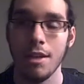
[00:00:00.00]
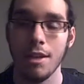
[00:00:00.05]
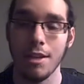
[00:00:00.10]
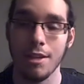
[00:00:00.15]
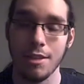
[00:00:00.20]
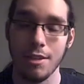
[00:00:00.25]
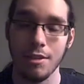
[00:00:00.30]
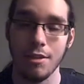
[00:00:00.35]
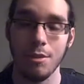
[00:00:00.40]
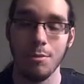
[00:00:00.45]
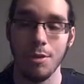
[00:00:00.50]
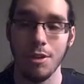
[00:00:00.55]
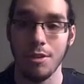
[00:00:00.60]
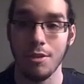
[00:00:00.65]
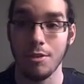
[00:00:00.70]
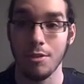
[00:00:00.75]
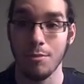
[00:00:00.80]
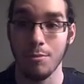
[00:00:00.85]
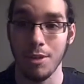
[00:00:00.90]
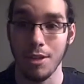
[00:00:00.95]
until you beat
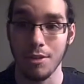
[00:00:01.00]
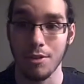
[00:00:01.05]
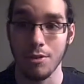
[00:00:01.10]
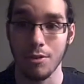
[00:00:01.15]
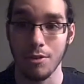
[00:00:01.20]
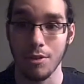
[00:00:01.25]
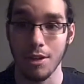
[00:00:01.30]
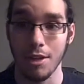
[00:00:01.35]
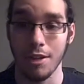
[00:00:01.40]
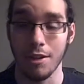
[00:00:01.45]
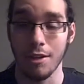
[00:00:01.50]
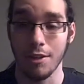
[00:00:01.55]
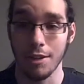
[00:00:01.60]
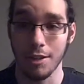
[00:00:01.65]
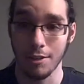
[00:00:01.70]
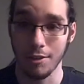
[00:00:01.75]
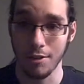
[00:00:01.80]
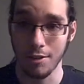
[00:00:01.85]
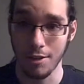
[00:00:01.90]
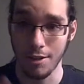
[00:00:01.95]
the main story and
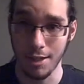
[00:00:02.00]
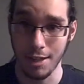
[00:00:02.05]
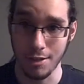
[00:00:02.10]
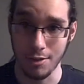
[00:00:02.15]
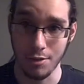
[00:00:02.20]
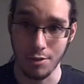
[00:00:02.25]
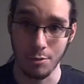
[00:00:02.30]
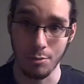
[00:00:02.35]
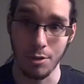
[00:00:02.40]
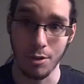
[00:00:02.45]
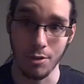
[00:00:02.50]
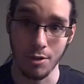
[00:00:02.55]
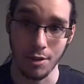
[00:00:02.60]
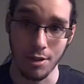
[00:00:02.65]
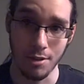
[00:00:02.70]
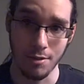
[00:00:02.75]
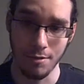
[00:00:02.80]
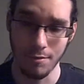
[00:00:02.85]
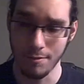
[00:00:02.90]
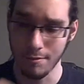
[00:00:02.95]
unlock the national
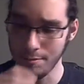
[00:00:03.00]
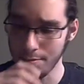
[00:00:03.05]
Pokedex.